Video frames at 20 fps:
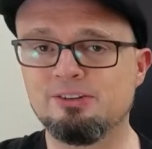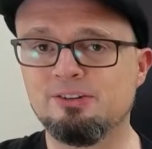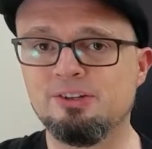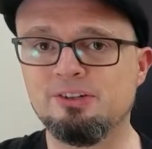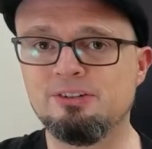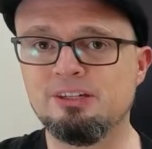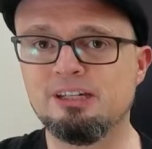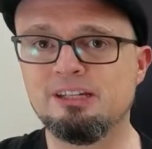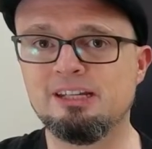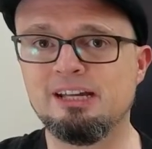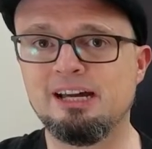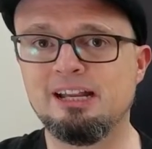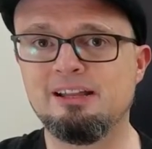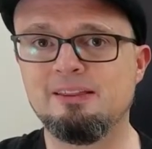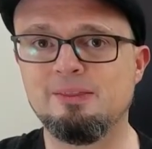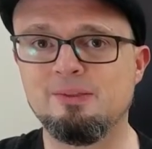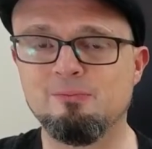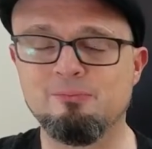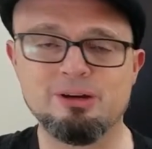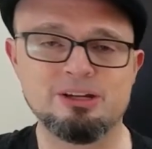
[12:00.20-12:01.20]
you get at
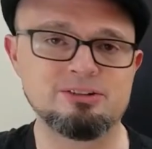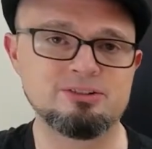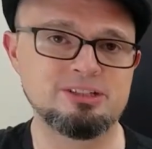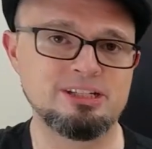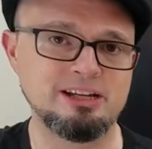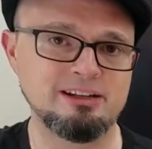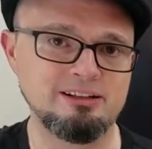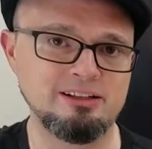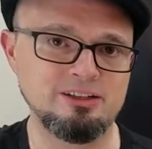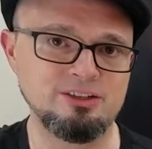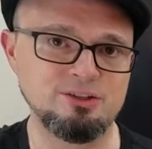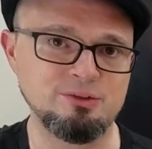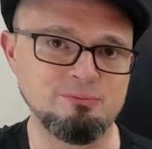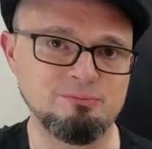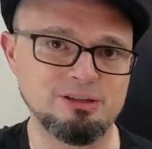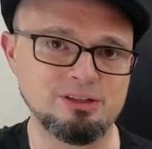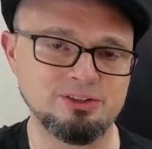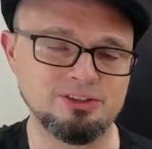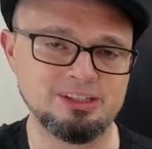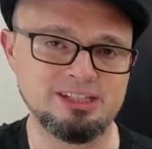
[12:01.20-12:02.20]
it, the better technique you
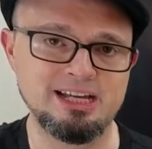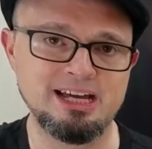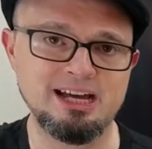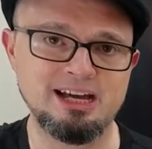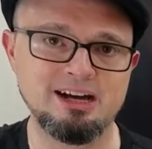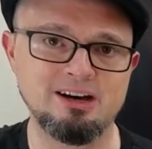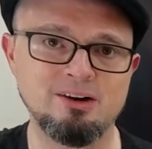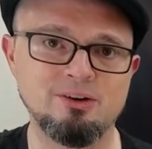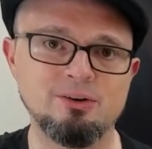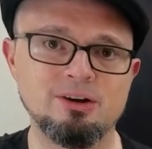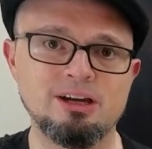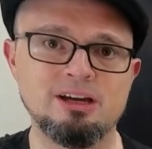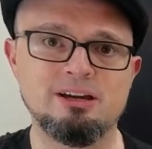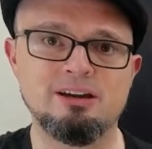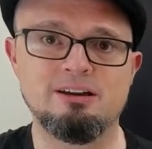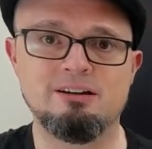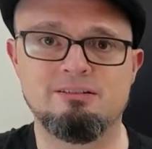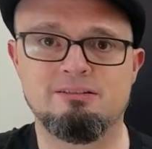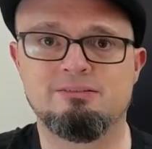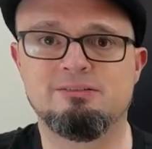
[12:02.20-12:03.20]
build now,
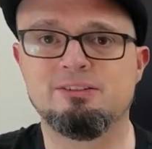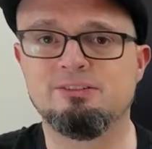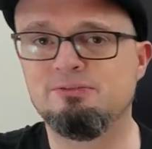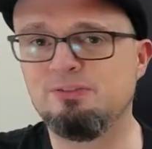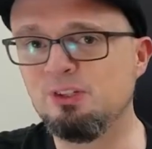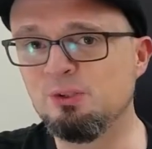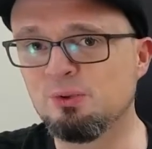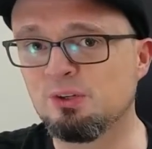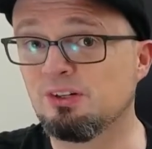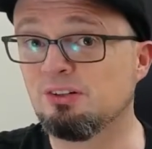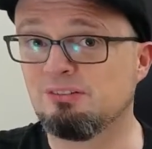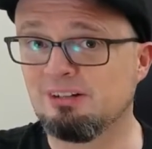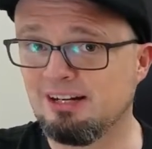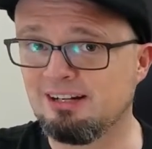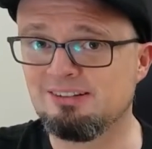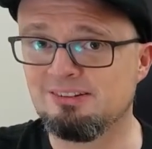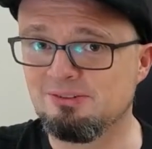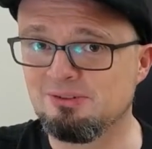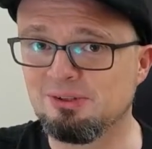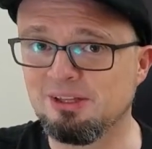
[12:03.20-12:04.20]
the fewer
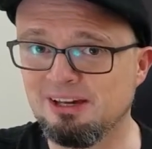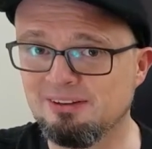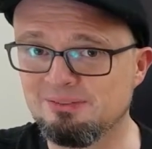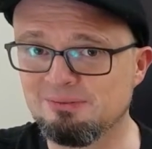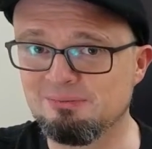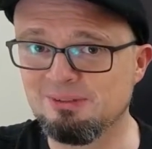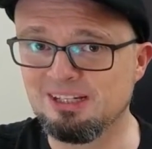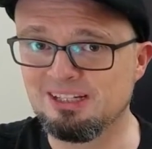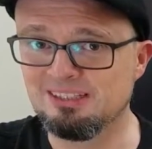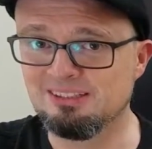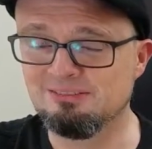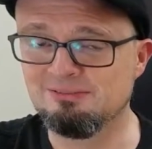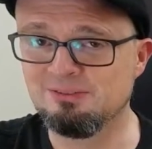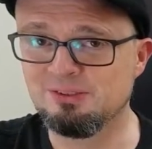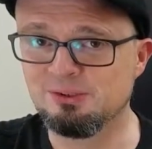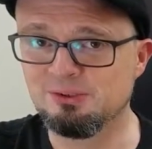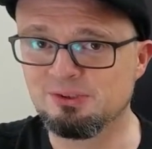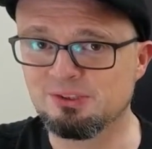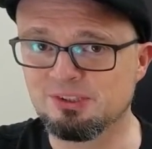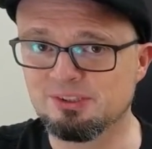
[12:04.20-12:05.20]
corrections you'll have to make in the
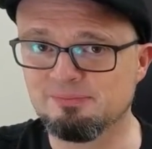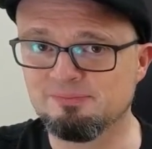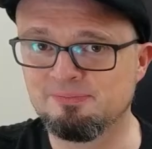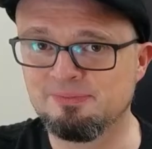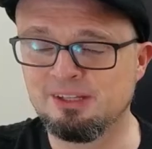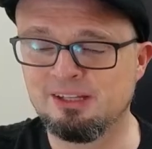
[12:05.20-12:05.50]
future.